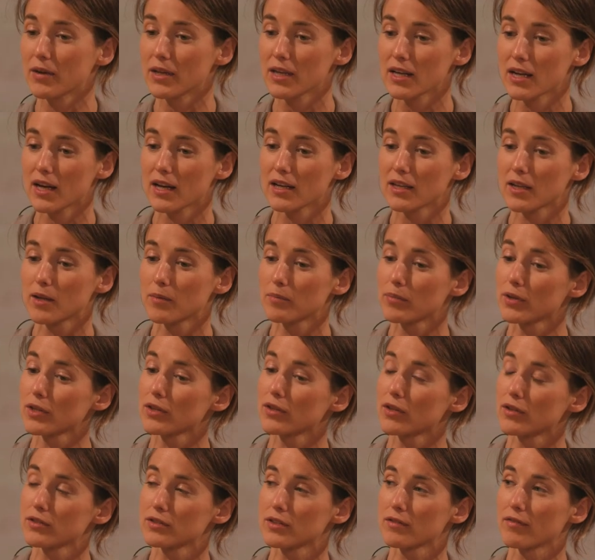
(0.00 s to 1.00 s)
Eon can put
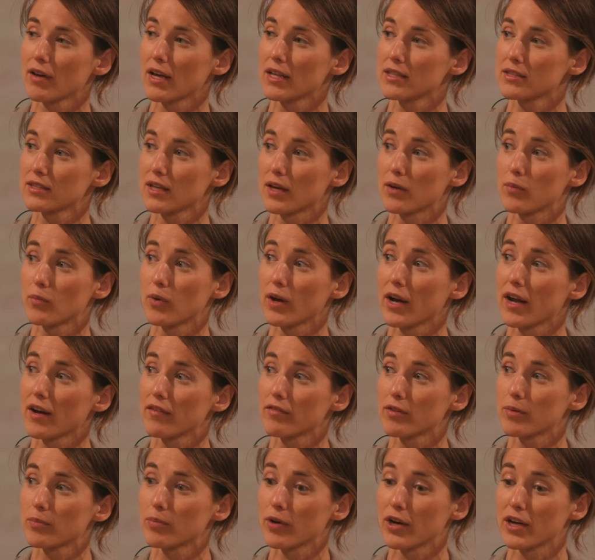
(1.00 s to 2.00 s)
those events on
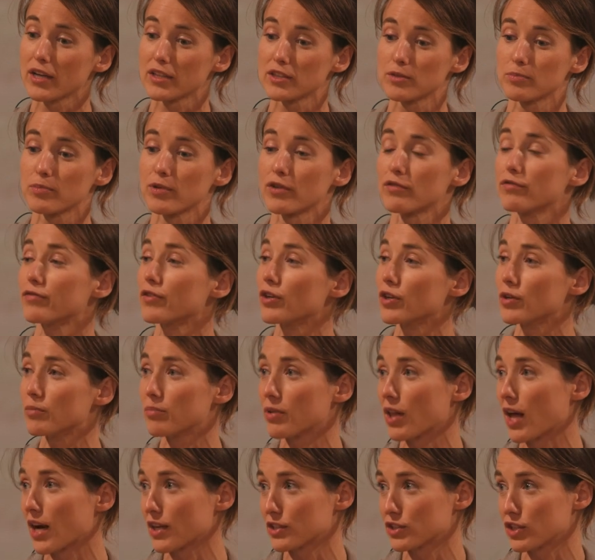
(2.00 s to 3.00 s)
whatever brand's preferred
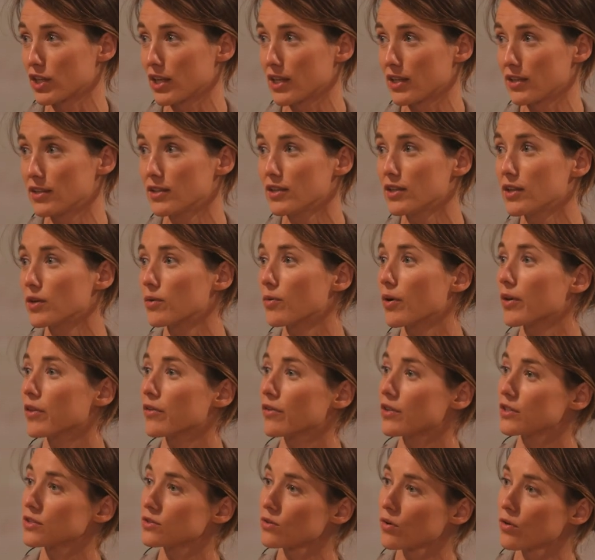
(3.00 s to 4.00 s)
blockchain,
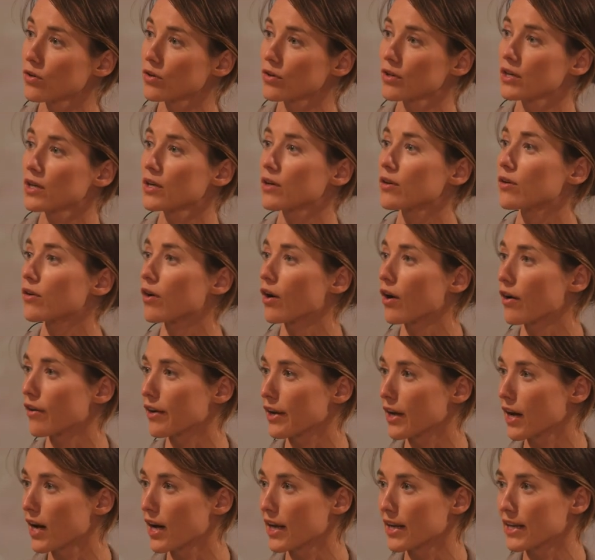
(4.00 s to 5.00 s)
whether it's Aura or
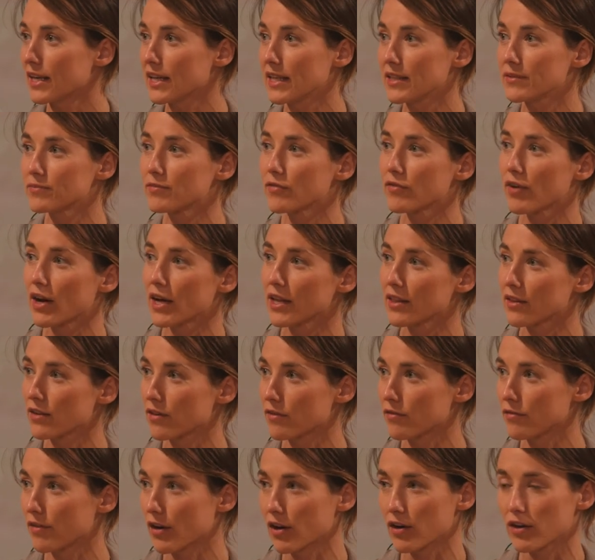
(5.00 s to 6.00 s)
Ariane, right? There
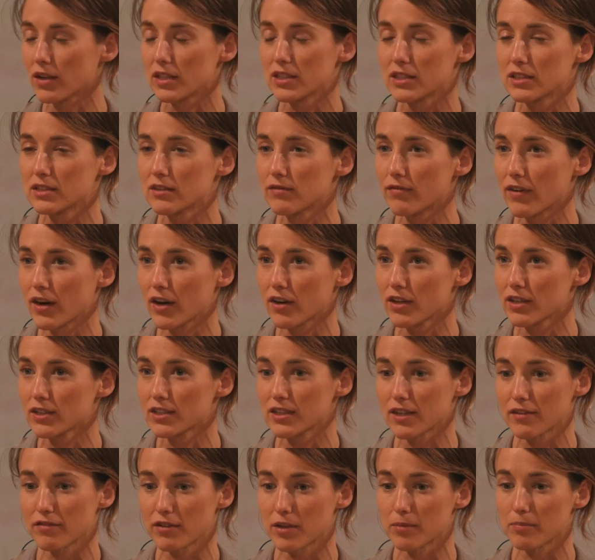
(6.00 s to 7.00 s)
are various
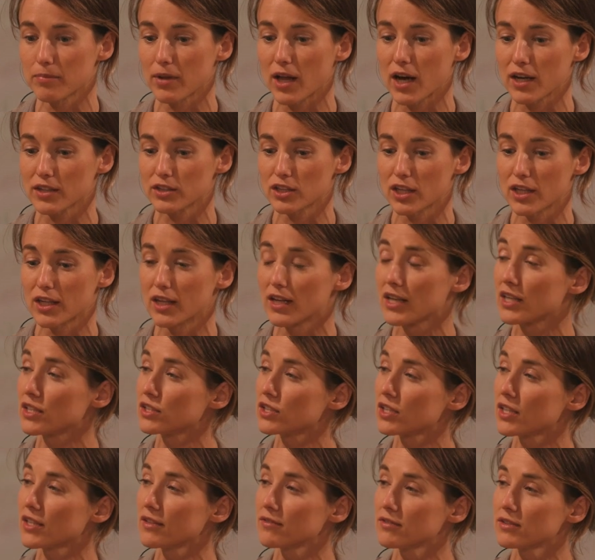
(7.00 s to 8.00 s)
different blockchain
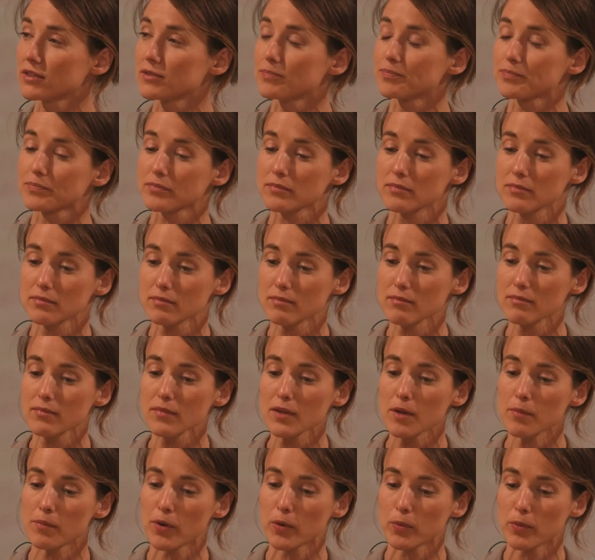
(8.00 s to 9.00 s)
initiatives,
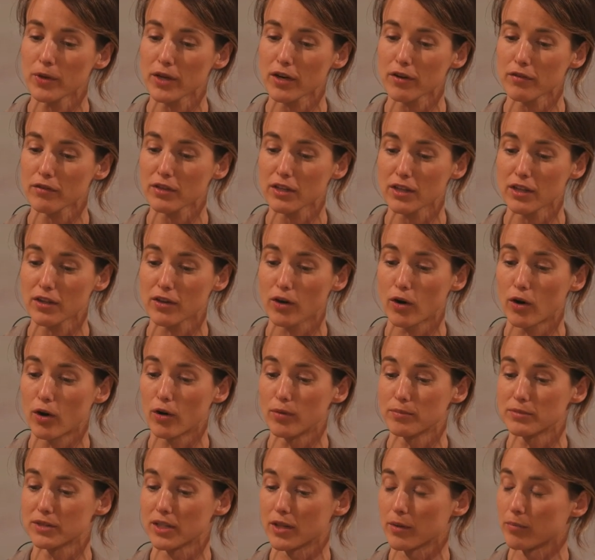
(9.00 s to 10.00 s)
but we are really the
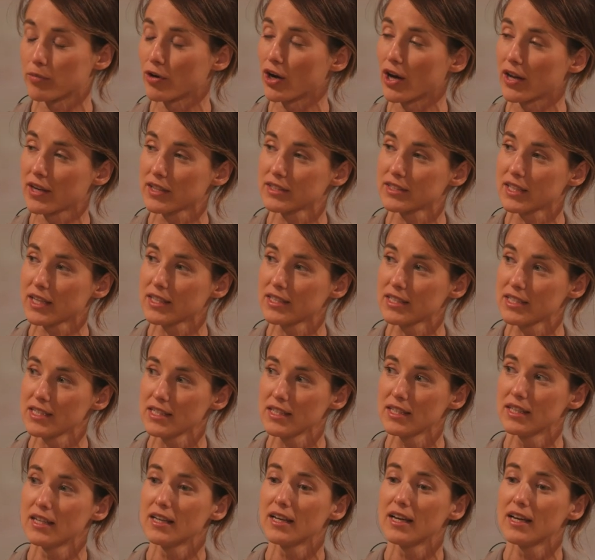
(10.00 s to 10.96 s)
home to the product ID,